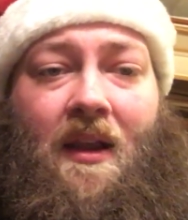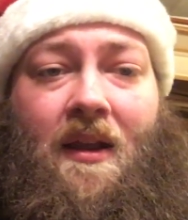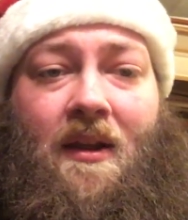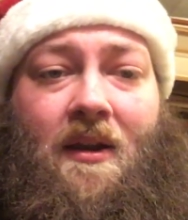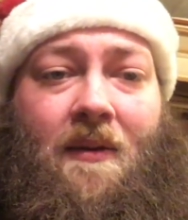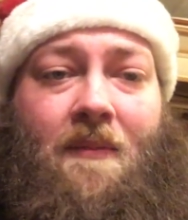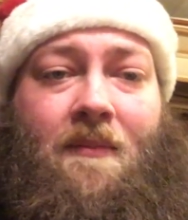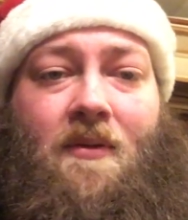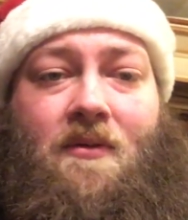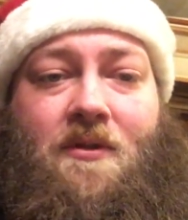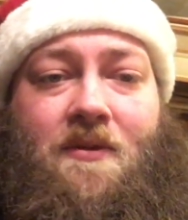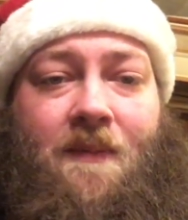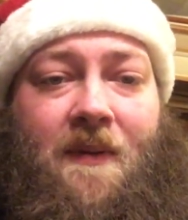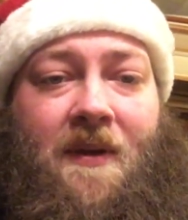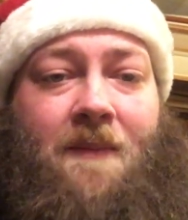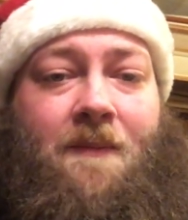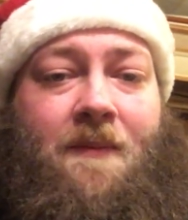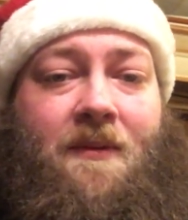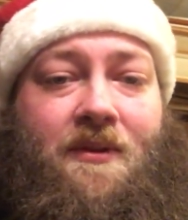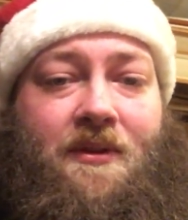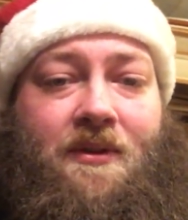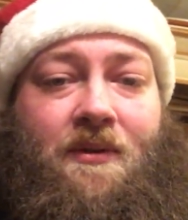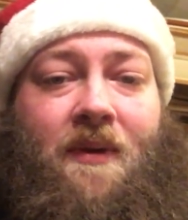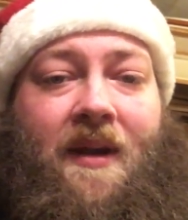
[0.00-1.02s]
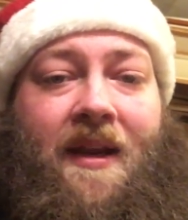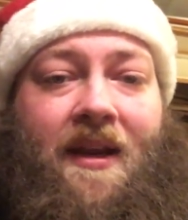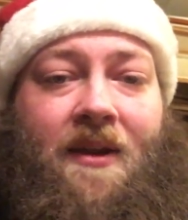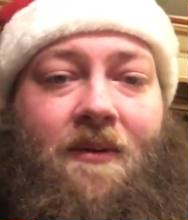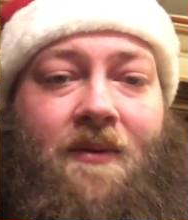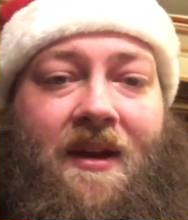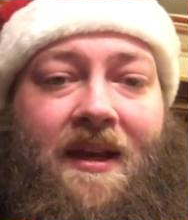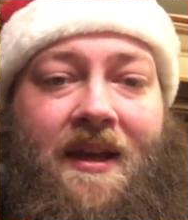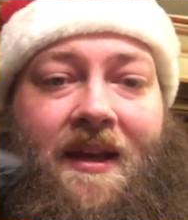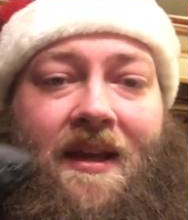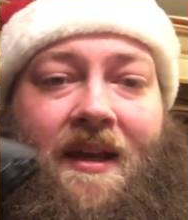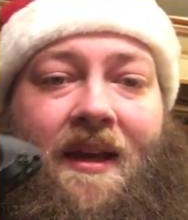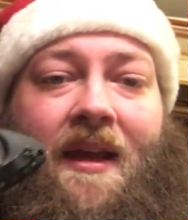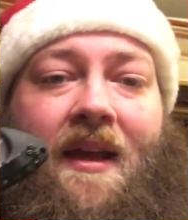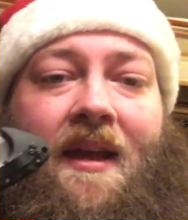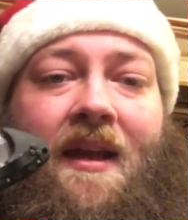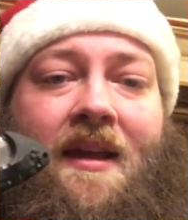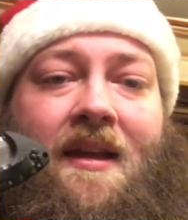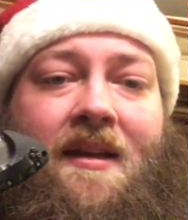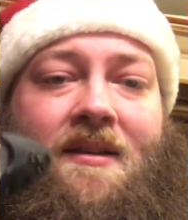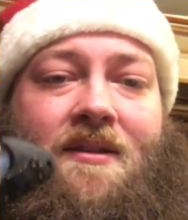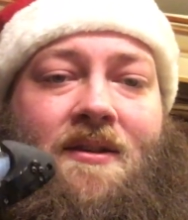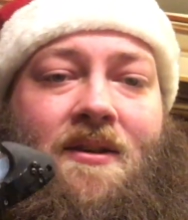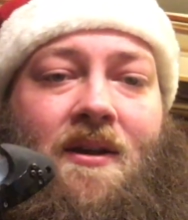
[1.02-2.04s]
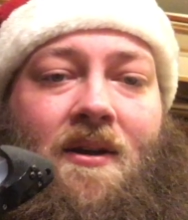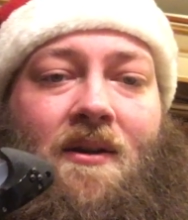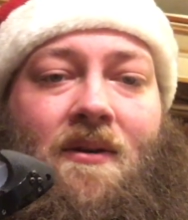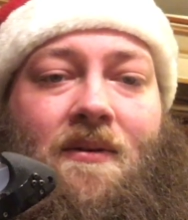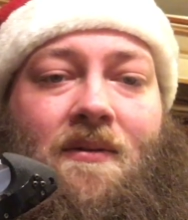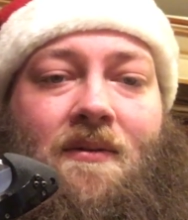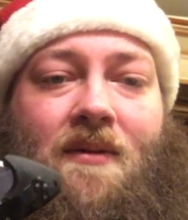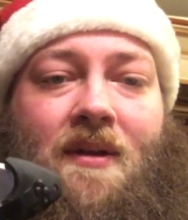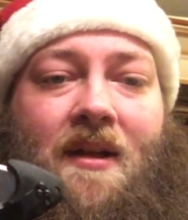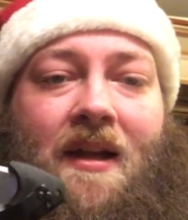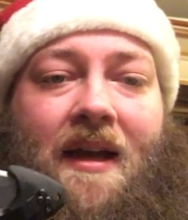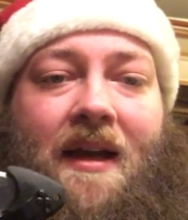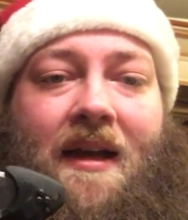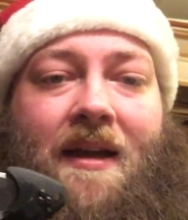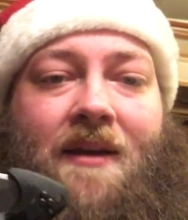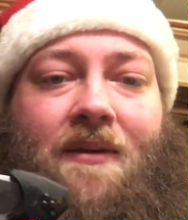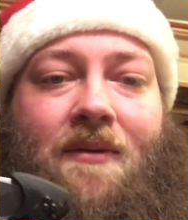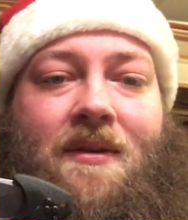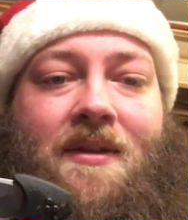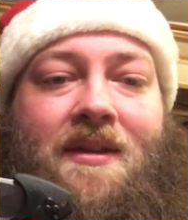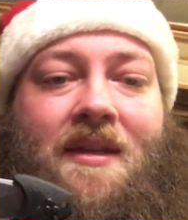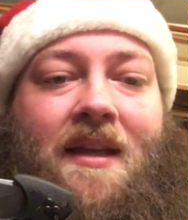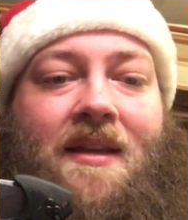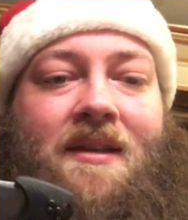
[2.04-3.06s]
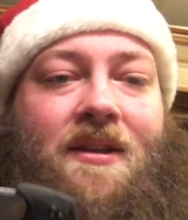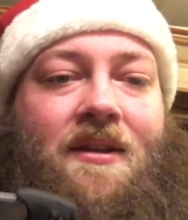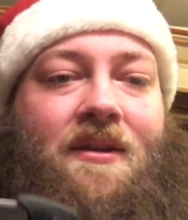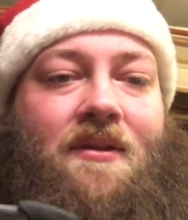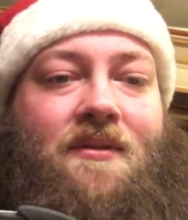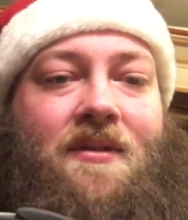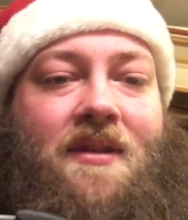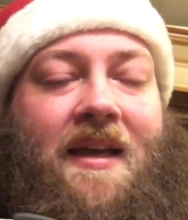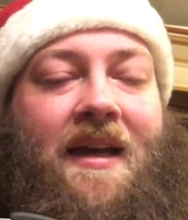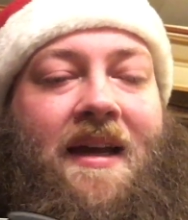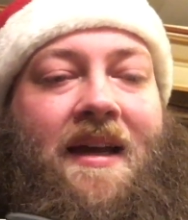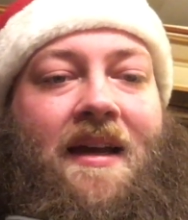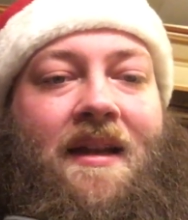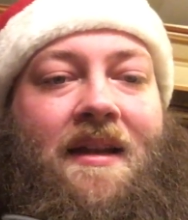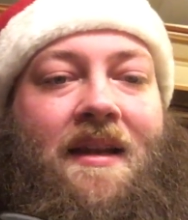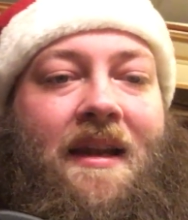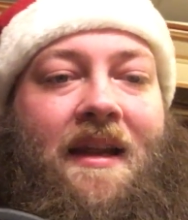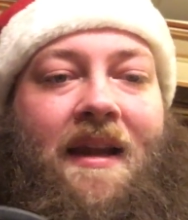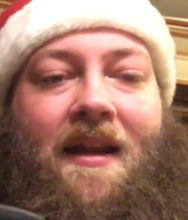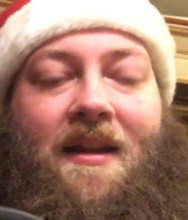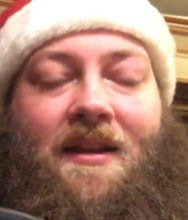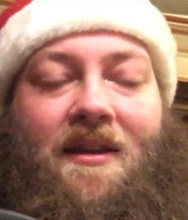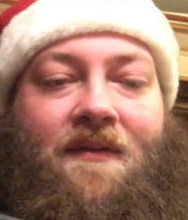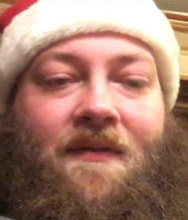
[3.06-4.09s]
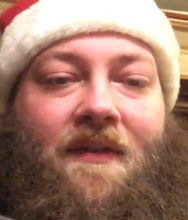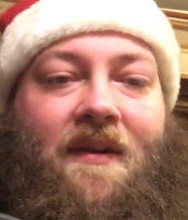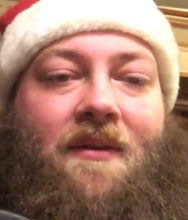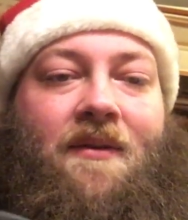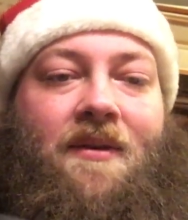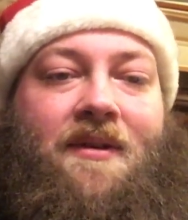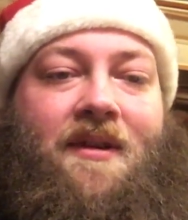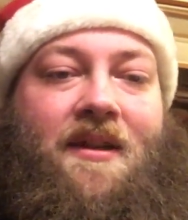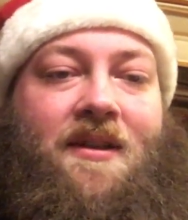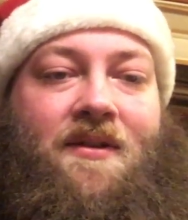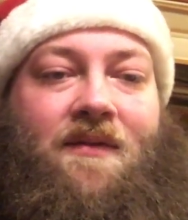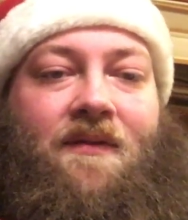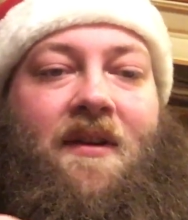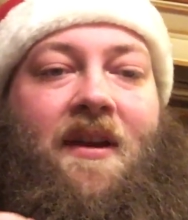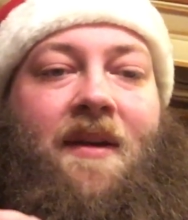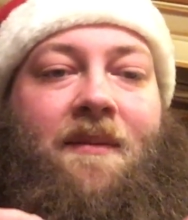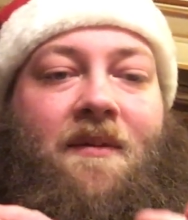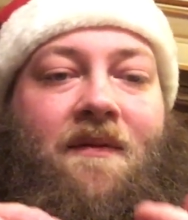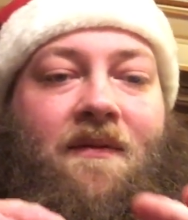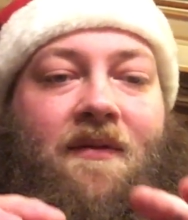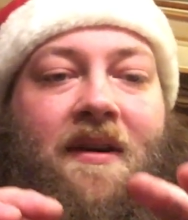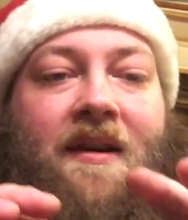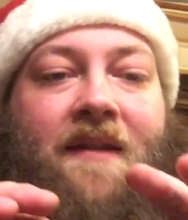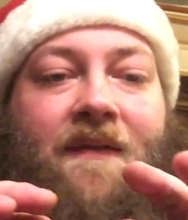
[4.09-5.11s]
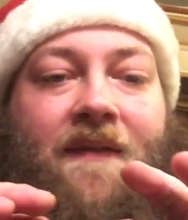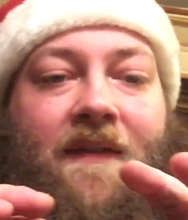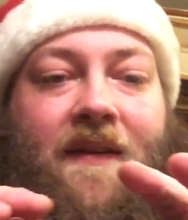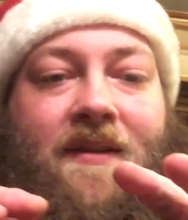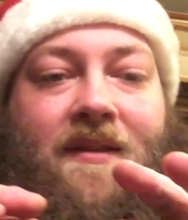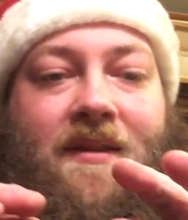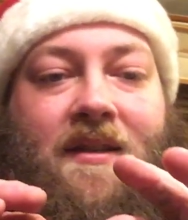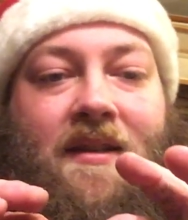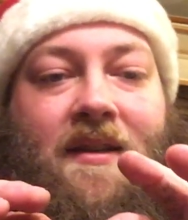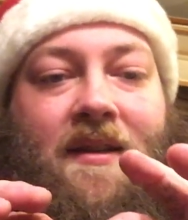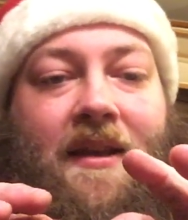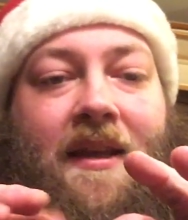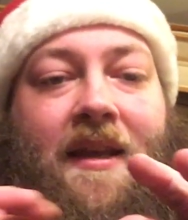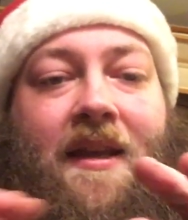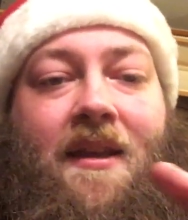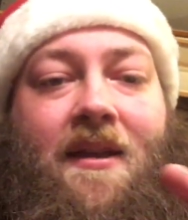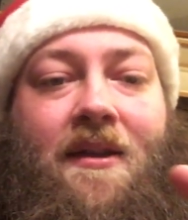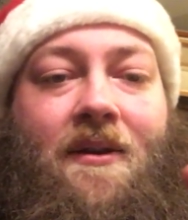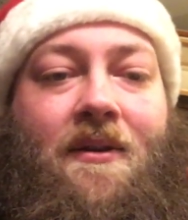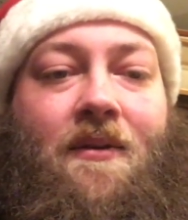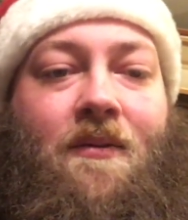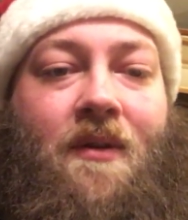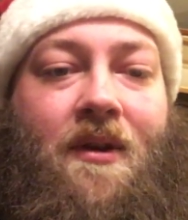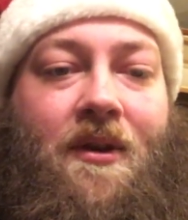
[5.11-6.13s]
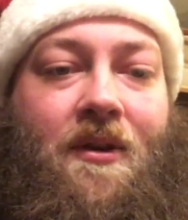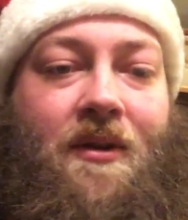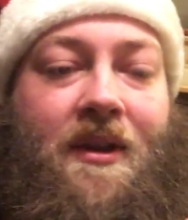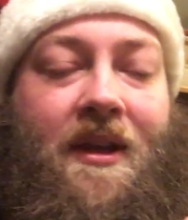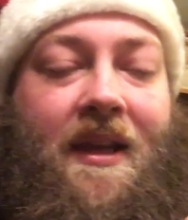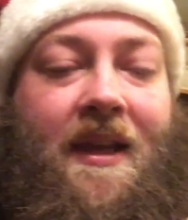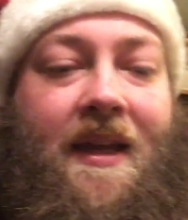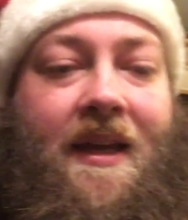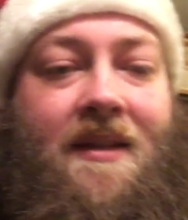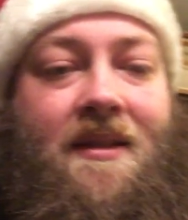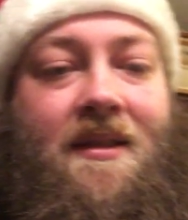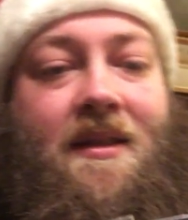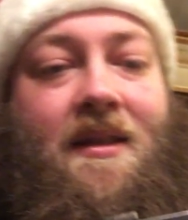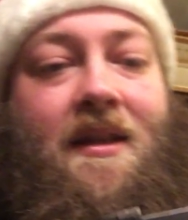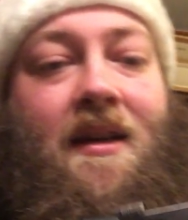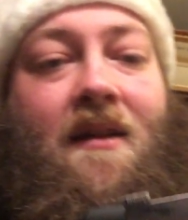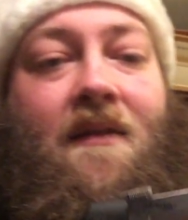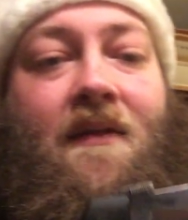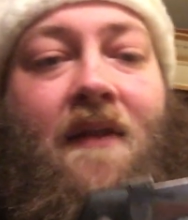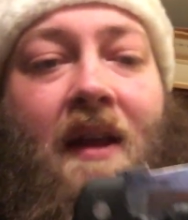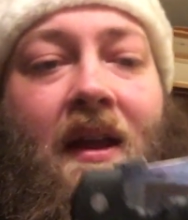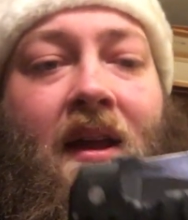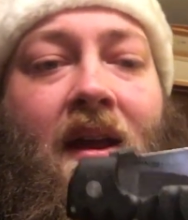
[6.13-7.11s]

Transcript: or most people do anyway. So I always like to use that at the very least frame of reference to let you know where you can get stuff.